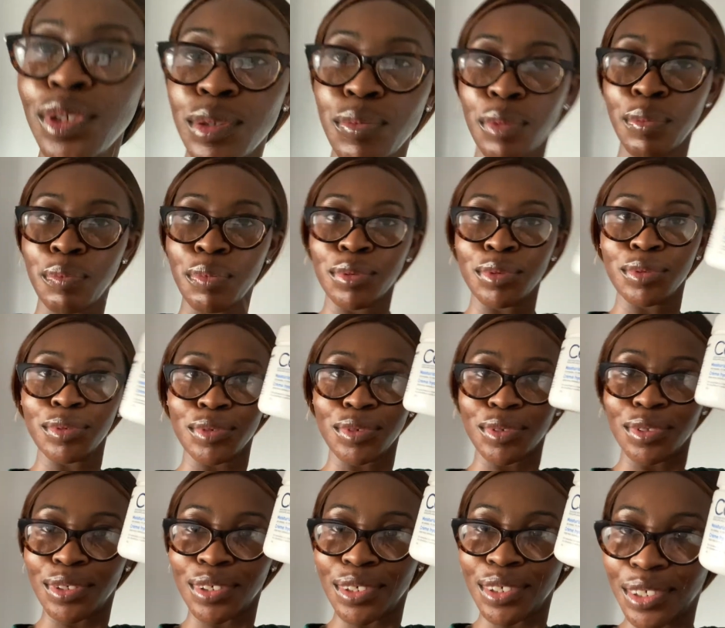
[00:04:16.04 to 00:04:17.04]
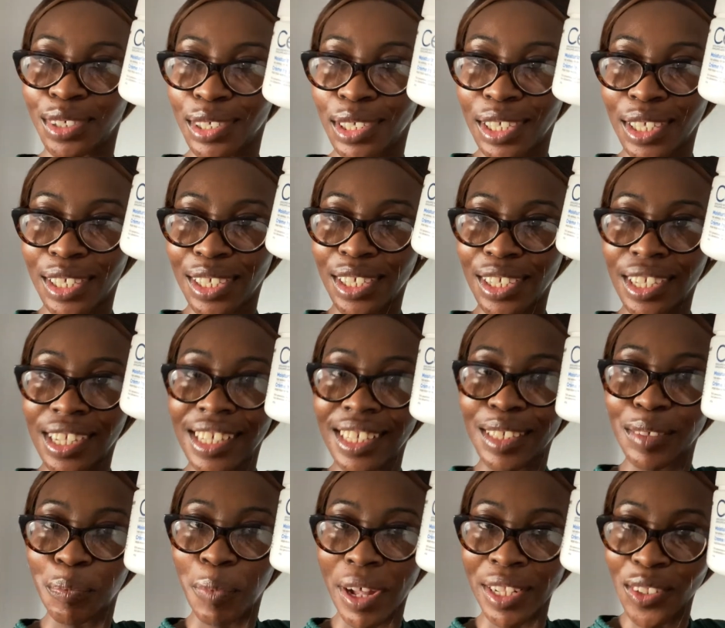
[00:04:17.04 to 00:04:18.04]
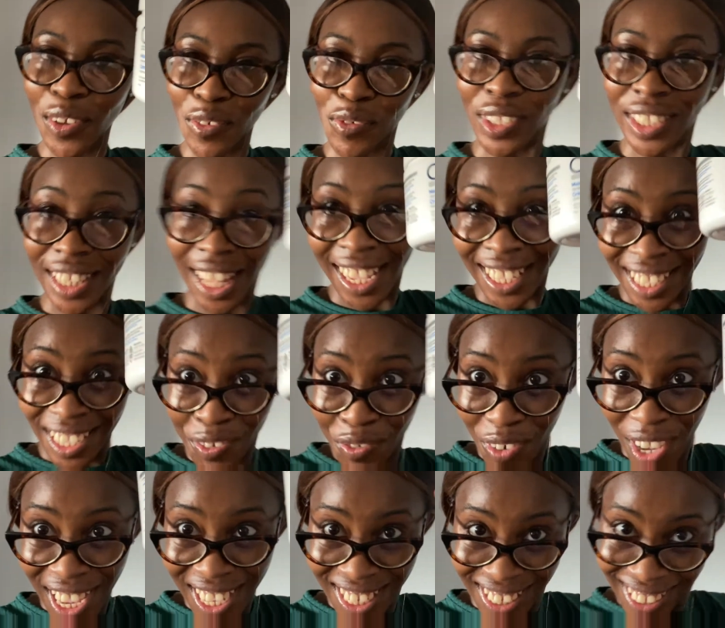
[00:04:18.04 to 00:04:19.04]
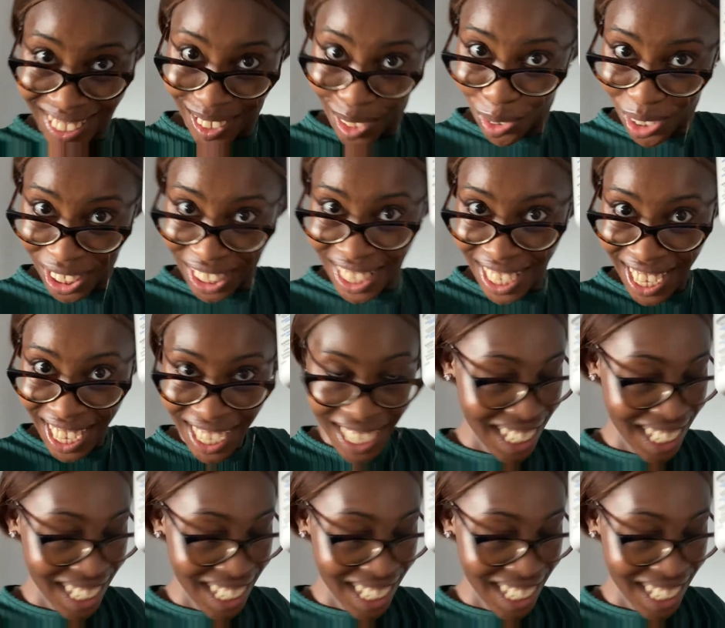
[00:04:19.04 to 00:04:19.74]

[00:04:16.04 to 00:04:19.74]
people. Part of what I gave her is still here.